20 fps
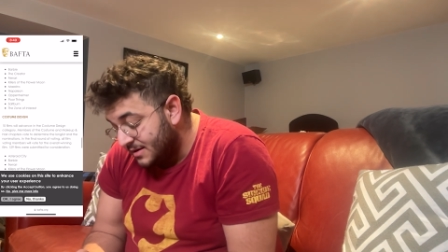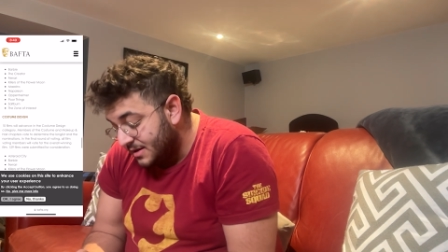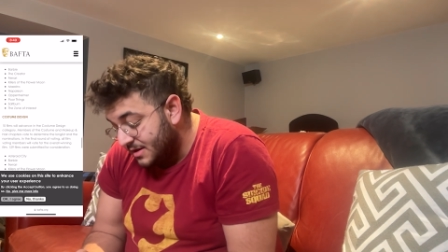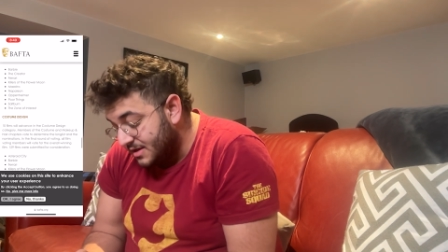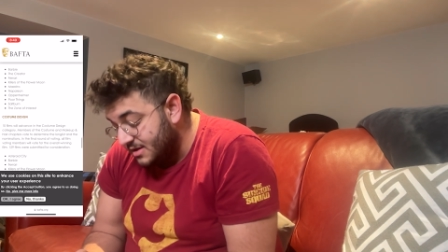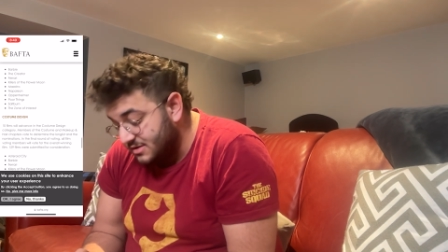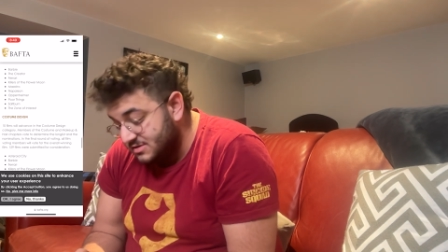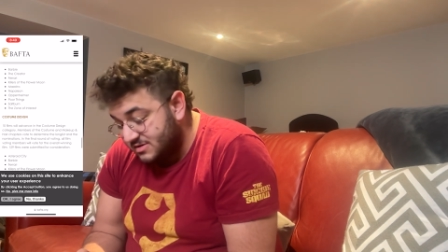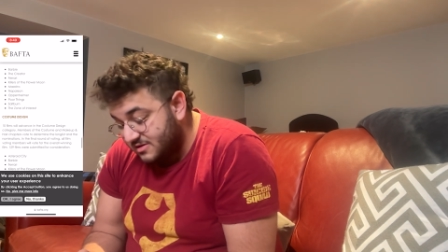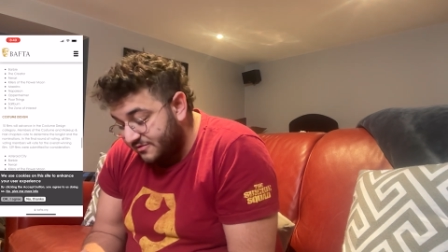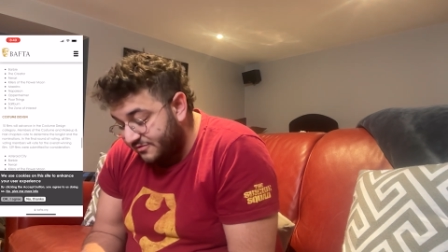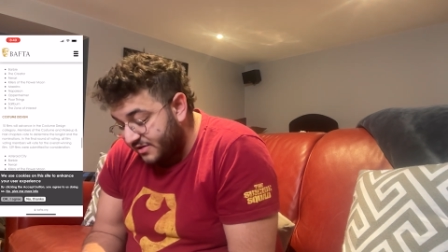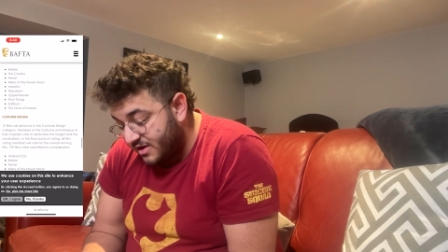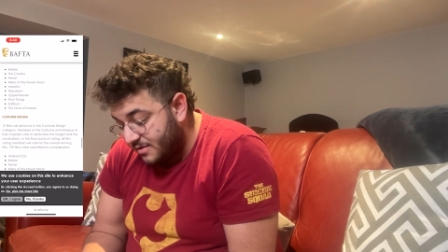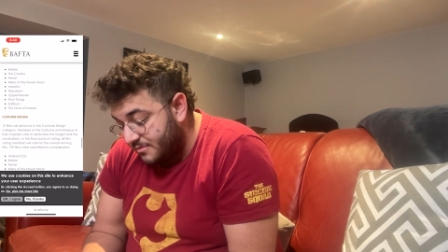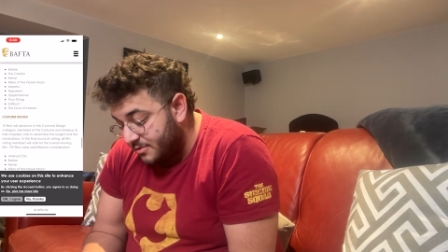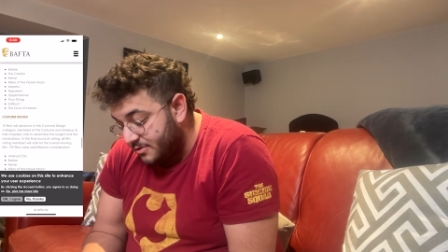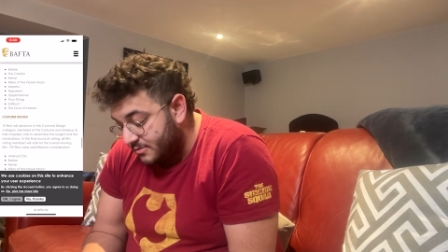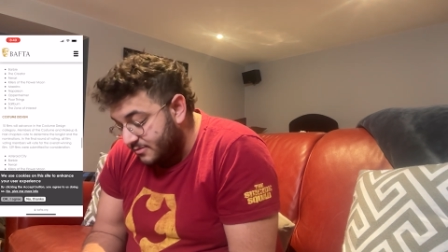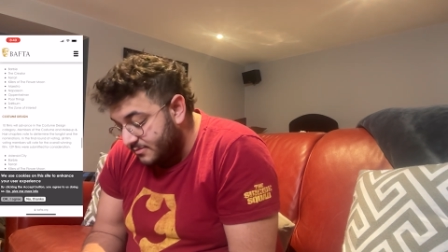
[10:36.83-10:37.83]
Kills of the
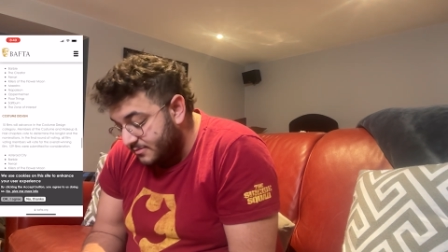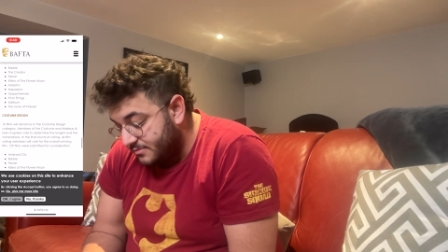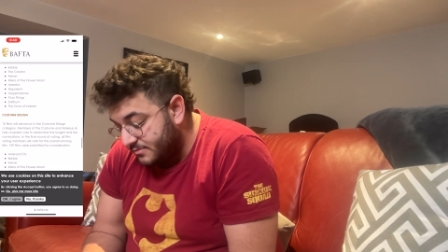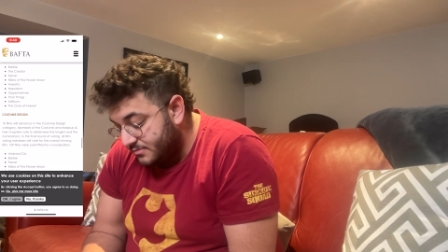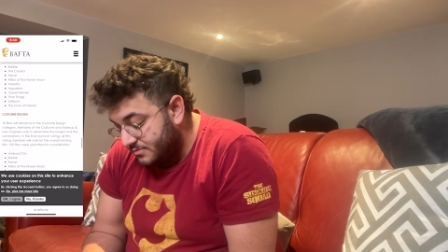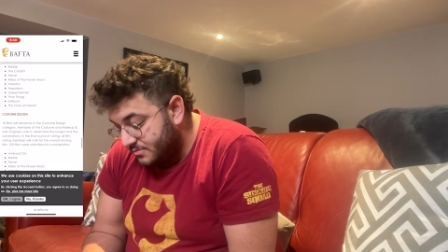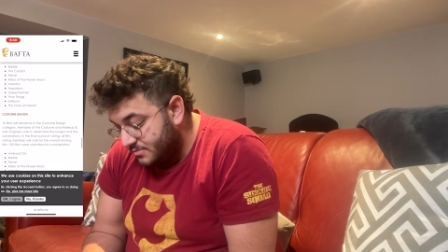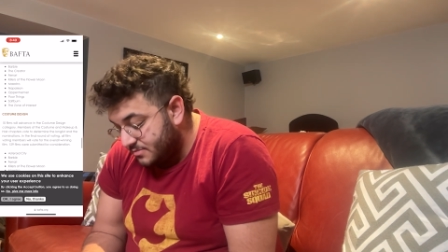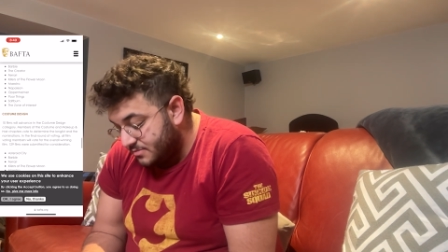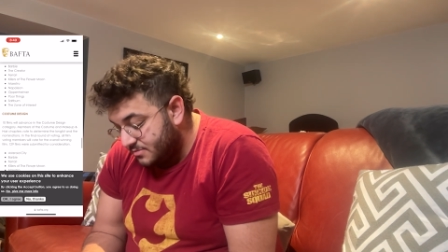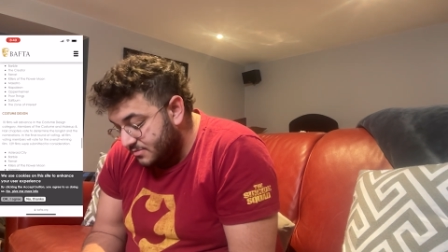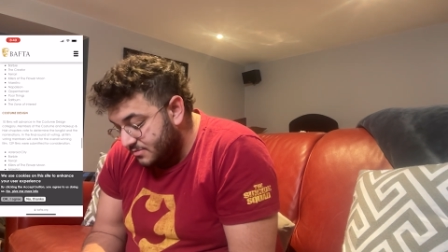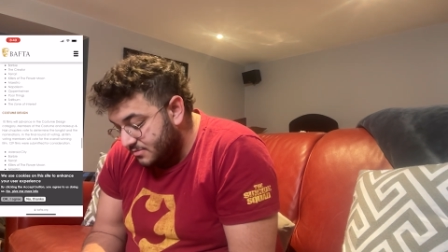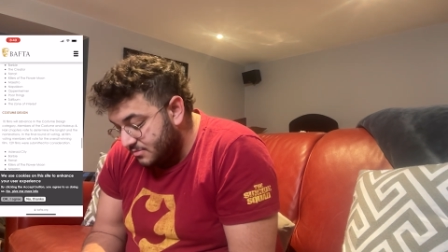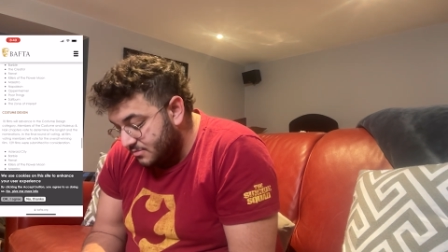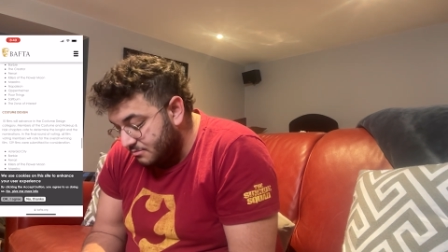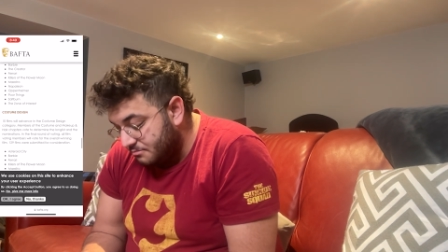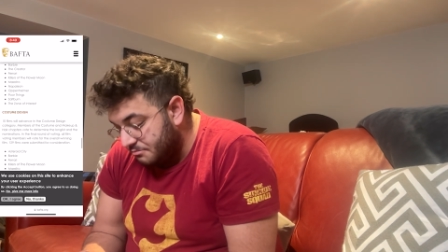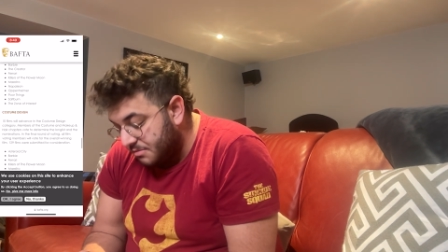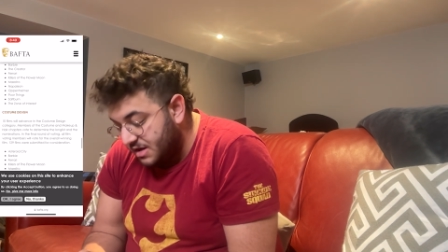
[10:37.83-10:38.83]
Fireman,
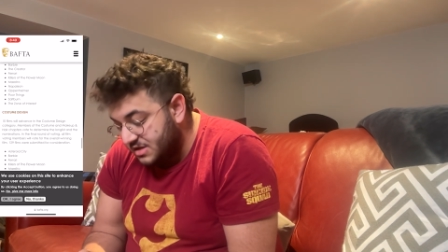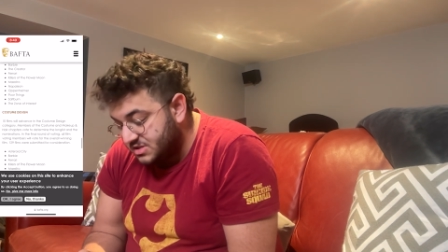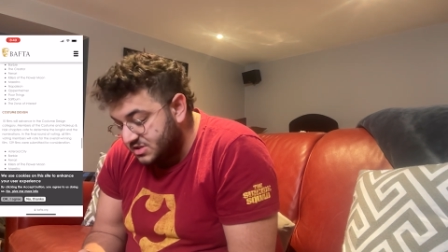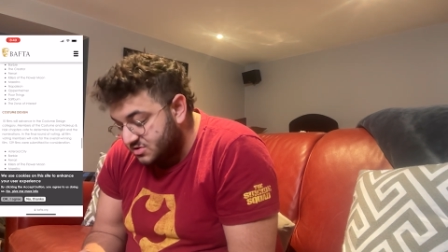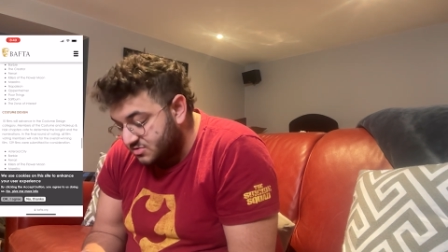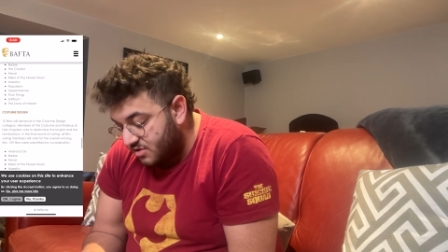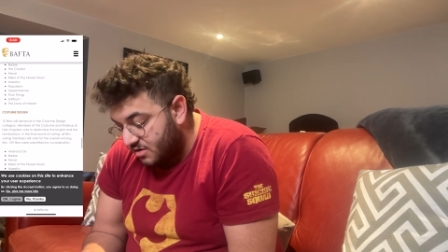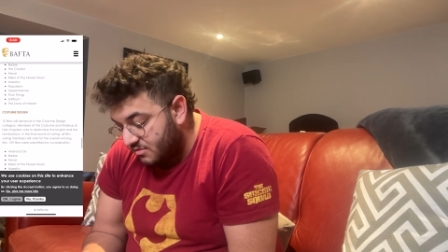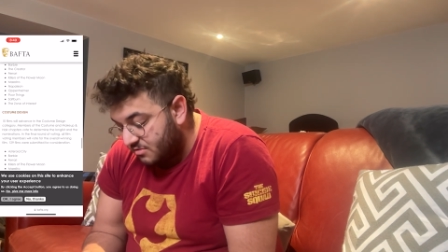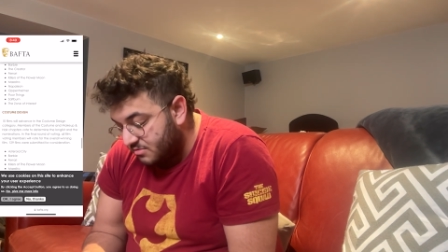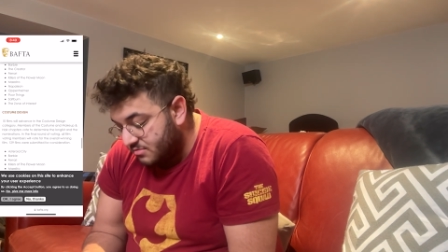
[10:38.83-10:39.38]
Maestro,